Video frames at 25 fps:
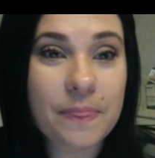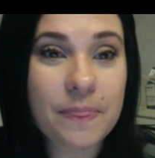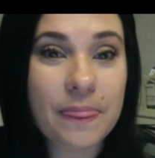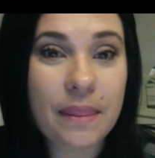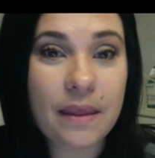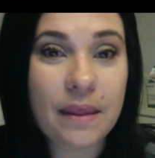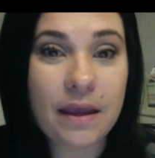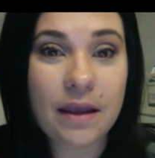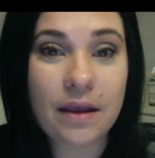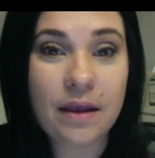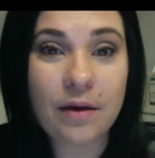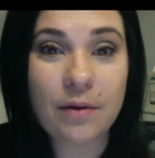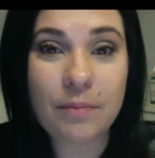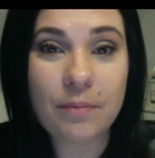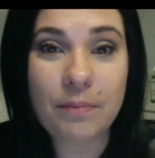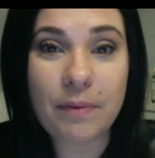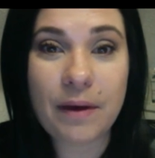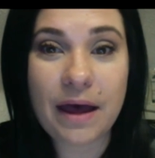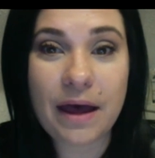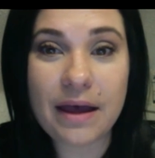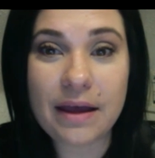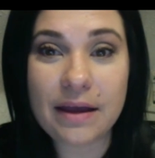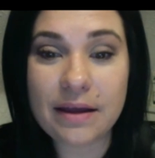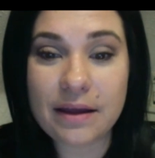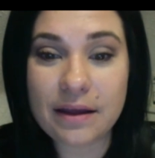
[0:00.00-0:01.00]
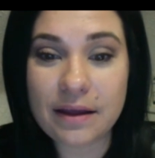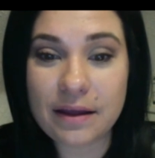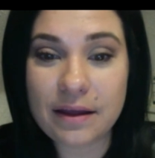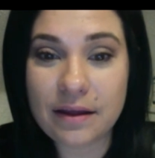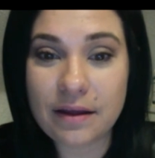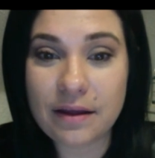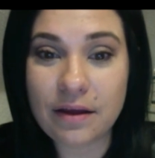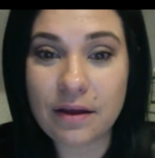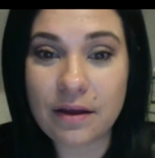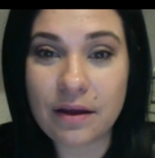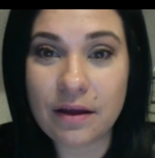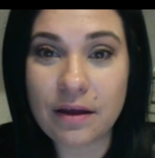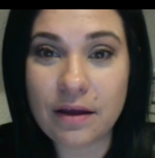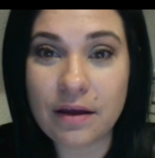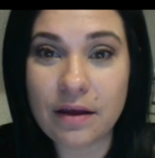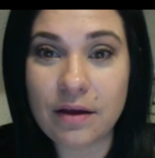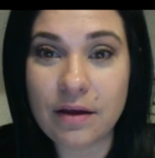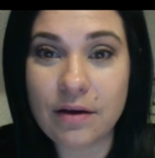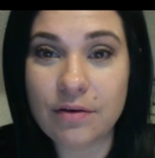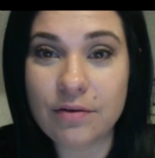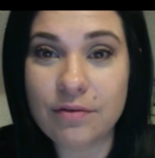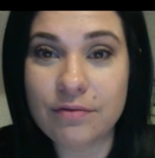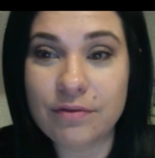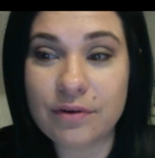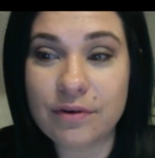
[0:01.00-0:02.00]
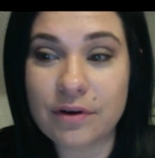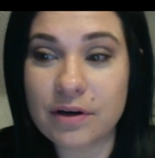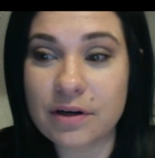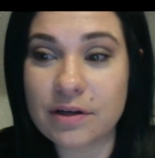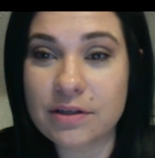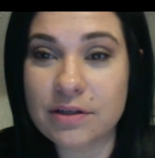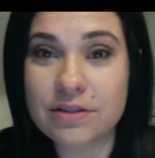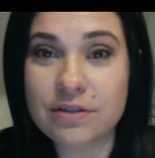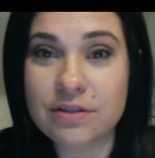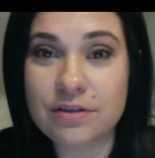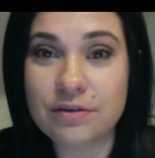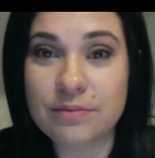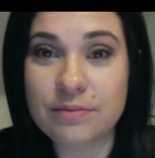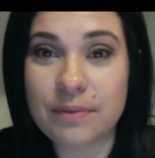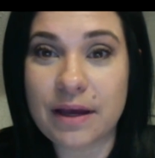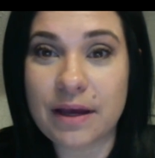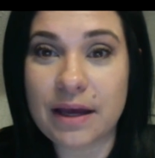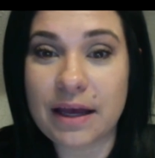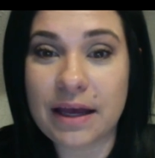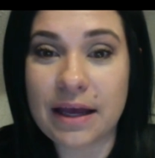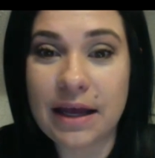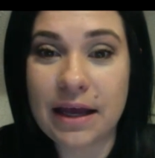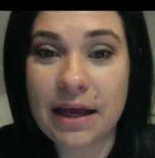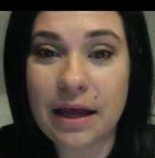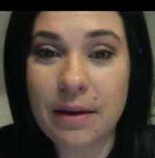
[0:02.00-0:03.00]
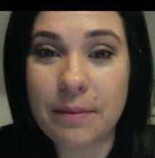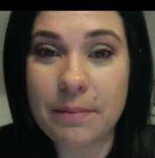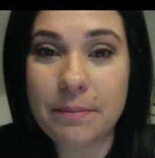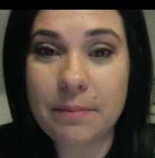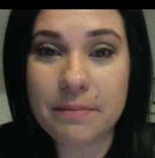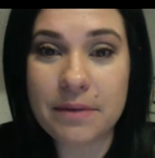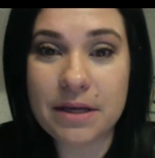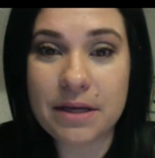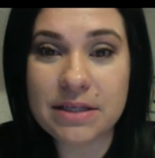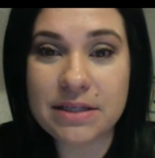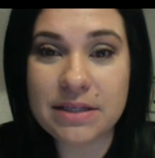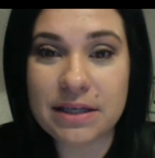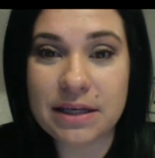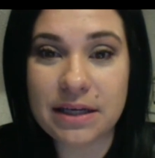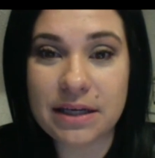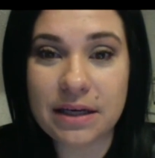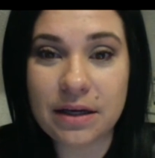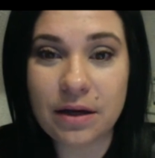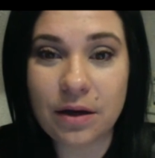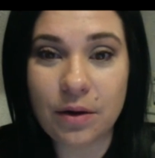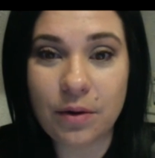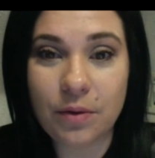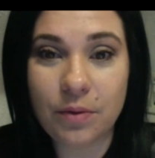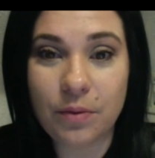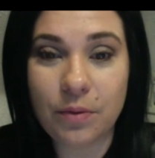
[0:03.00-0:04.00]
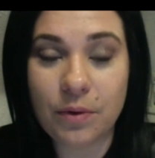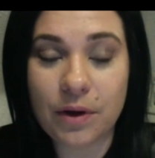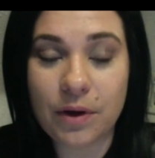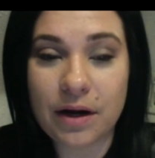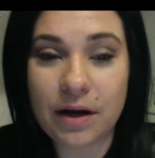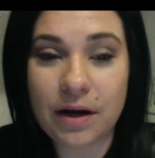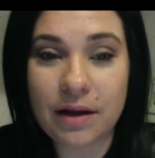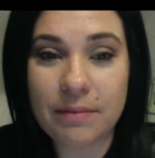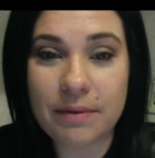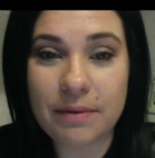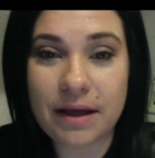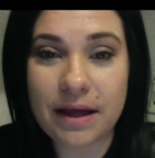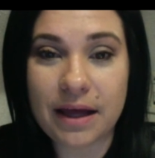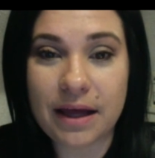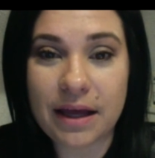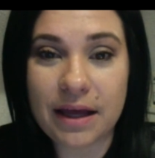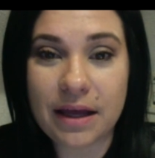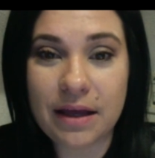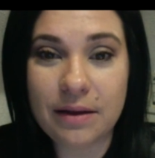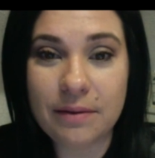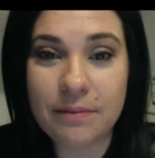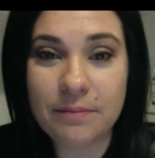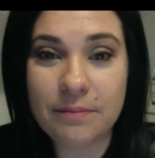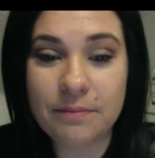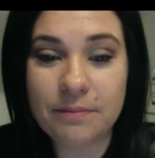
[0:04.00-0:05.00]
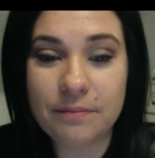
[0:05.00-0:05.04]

And go back over to my meeting. Where am I?